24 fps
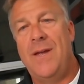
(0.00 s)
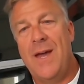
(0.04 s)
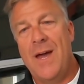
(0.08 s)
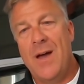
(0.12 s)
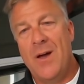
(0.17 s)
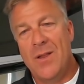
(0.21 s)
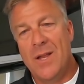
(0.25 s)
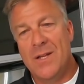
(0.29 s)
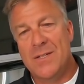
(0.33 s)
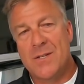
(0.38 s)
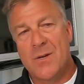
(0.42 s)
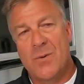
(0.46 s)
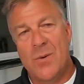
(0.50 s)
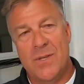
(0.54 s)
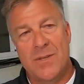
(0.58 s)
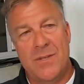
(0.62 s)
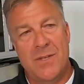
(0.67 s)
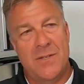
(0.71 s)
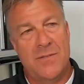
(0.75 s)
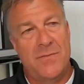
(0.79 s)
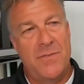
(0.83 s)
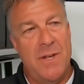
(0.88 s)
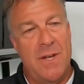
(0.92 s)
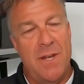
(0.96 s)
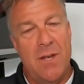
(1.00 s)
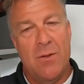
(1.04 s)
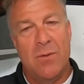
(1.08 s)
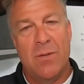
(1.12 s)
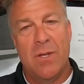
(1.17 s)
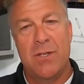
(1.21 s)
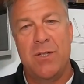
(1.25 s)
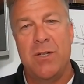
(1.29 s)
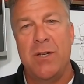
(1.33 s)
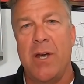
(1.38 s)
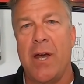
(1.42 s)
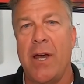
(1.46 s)
Yeah, let's quit this video
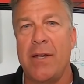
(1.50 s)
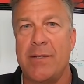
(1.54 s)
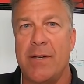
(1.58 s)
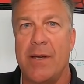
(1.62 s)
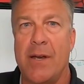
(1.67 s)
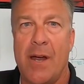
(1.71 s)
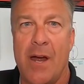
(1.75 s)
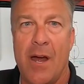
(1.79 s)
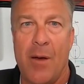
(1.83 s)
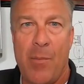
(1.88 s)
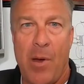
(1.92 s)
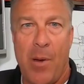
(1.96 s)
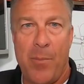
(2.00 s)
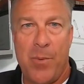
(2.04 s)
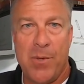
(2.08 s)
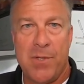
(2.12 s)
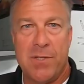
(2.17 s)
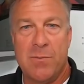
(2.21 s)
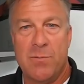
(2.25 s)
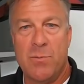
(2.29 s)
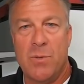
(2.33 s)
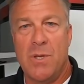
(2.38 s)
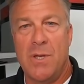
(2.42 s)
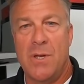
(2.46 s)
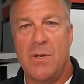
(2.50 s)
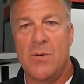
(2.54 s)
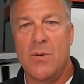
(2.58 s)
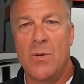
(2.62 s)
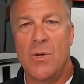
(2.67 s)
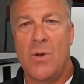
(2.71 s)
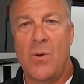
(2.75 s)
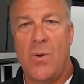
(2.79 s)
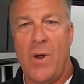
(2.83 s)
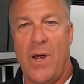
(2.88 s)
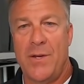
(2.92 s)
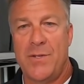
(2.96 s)
unless you guys can come up with some really
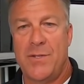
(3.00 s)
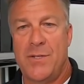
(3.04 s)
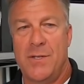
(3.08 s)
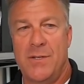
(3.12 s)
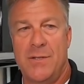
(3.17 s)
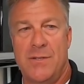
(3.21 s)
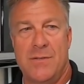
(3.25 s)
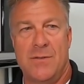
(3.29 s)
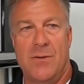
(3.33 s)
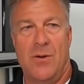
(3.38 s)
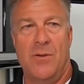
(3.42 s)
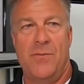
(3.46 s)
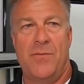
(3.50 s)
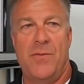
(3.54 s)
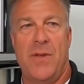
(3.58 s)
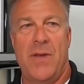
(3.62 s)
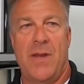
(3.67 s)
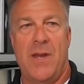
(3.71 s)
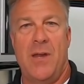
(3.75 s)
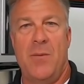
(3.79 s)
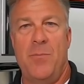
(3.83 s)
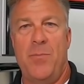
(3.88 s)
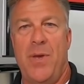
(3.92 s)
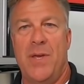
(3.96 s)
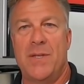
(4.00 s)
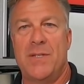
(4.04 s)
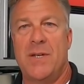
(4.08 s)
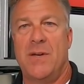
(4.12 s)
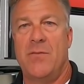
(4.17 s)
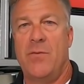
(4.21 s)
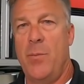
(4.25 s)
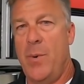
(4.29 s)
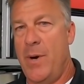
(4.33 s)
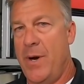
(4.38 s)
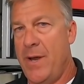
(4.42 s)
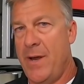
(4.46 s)
cool questions. Okay. Hopefully, I didn't piss
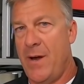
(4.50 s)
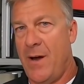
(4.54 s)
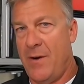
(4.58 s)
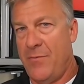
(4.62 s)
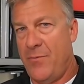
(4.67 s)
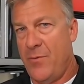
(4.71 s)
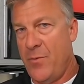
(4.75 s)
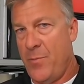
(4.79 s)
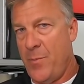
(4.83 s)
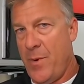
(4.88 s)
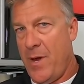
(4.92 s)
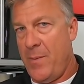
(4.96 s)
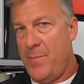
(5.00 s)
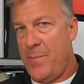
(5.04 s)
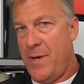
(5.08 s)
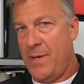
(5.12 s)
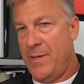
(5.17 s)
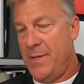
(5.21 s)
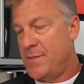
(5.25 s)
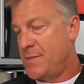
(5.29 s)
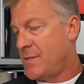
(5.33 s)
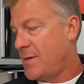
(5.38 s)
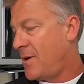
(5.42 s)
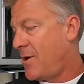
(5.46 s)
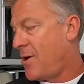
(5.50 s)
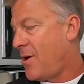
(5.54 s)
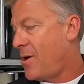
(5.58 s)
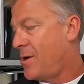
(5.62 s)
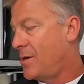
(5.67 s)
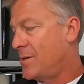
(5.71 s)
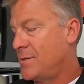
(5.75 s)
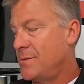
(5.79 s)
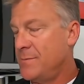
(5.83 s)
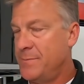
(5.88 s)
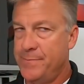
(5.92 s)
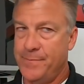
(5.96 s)
everybody off with my opinions on
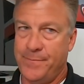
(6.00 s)
cars.